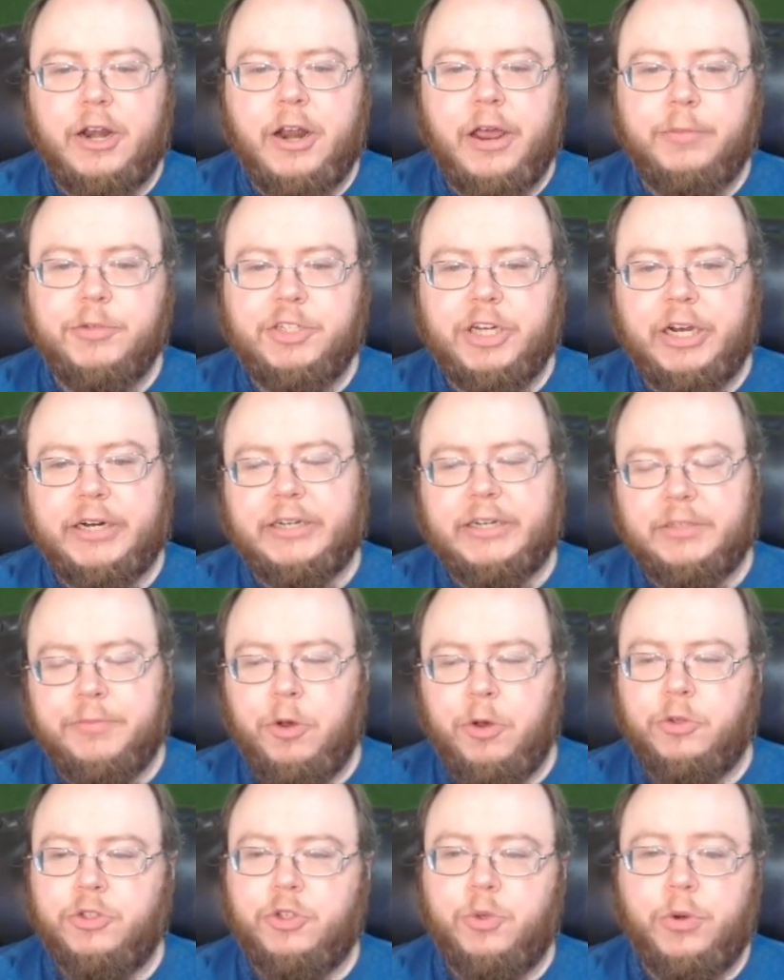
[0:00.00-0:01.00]
object as
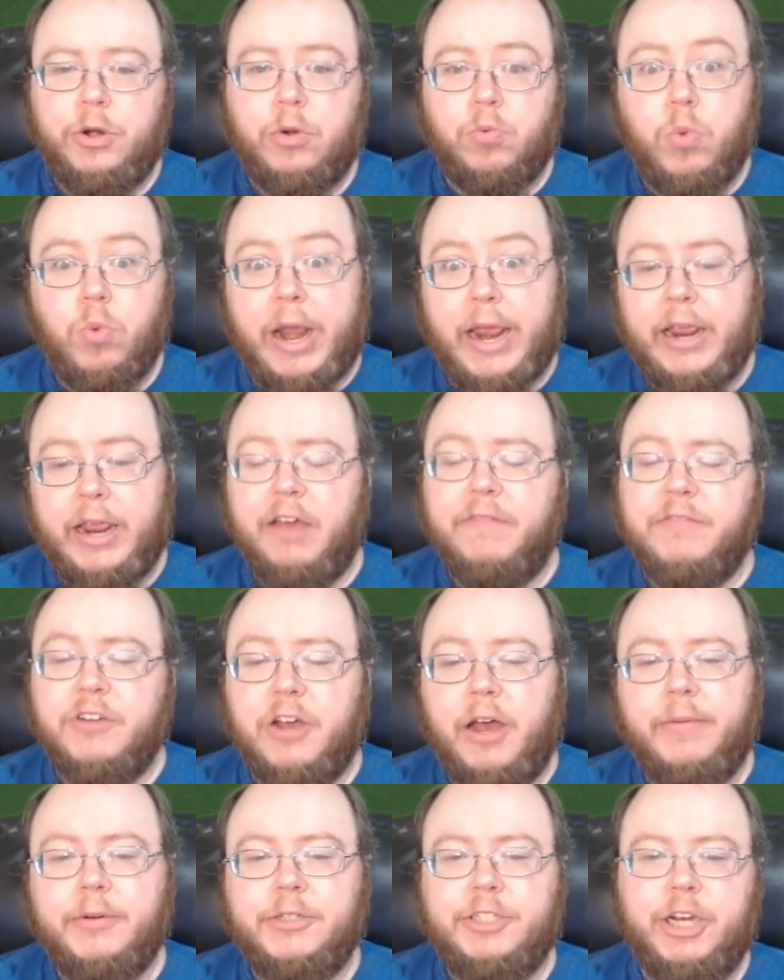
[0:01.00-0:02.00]
opposed to an array of
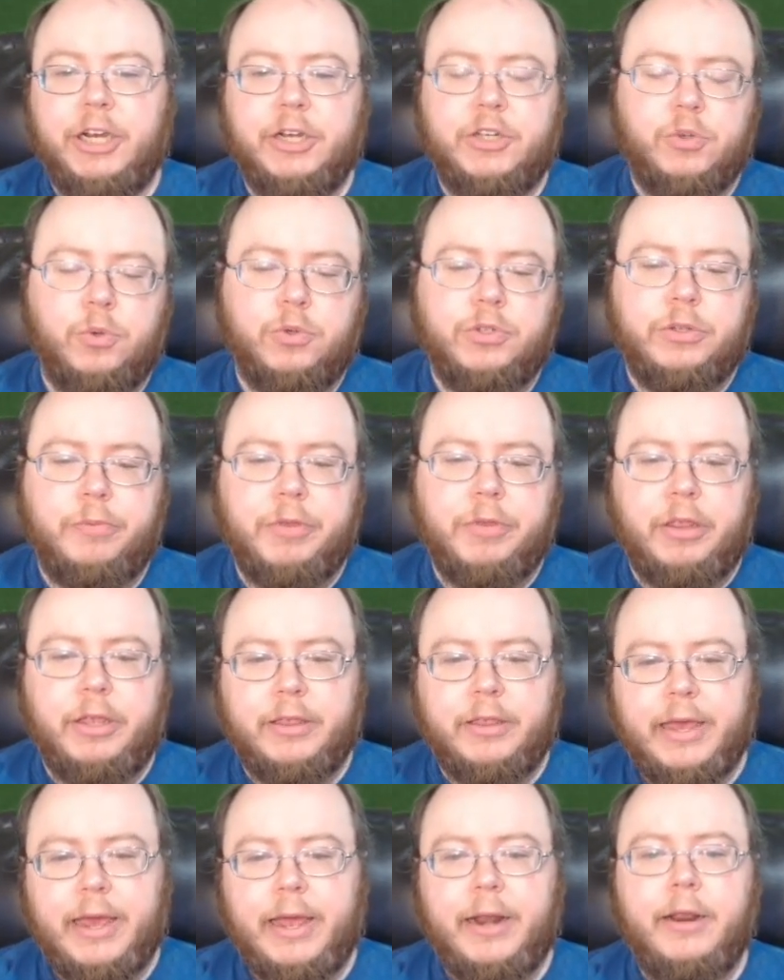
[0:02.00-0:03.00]
objects or something like
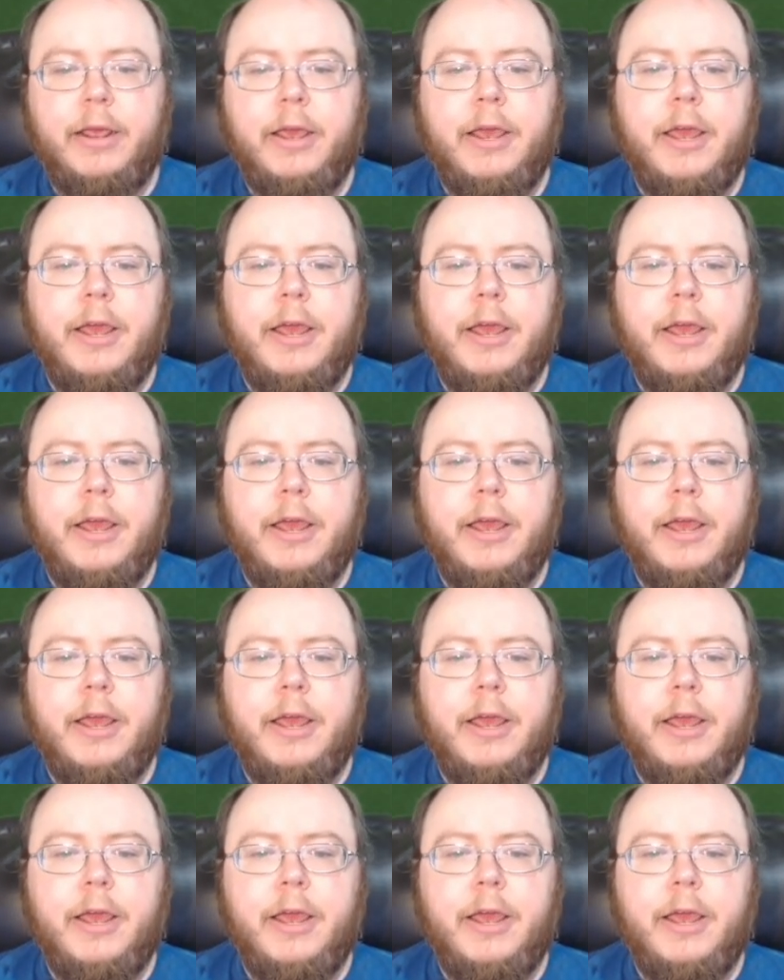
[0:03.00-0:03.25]
that.